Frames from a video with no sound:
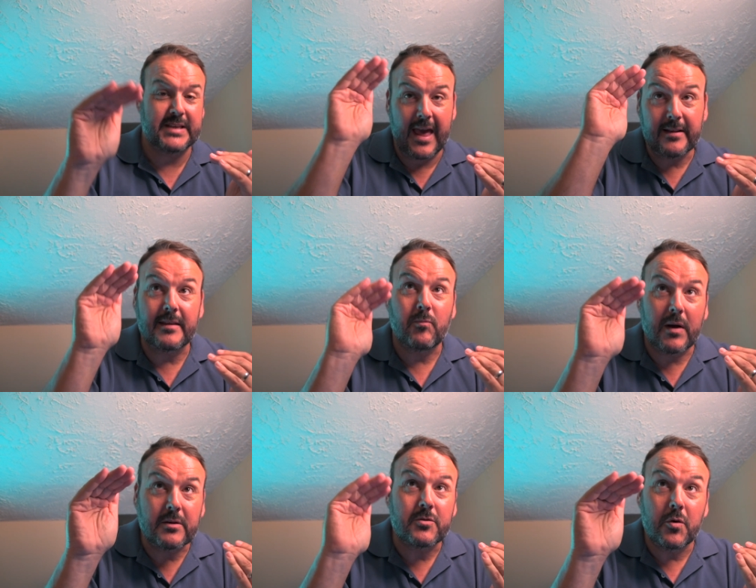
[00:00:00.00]
Count down
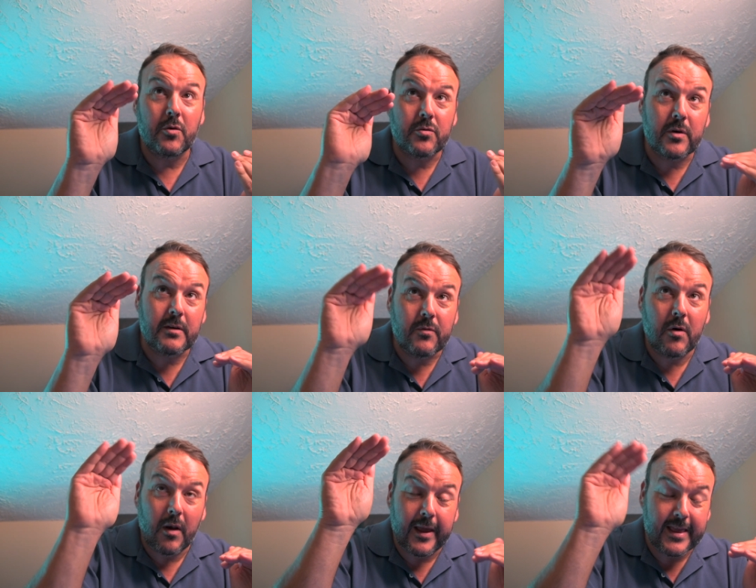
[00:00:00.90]
1, 2, 3,
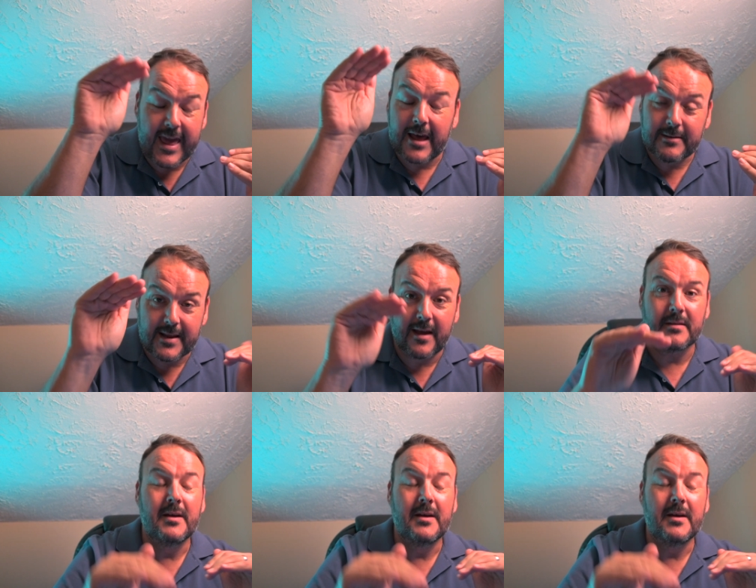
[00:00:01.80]
4, you can count it down.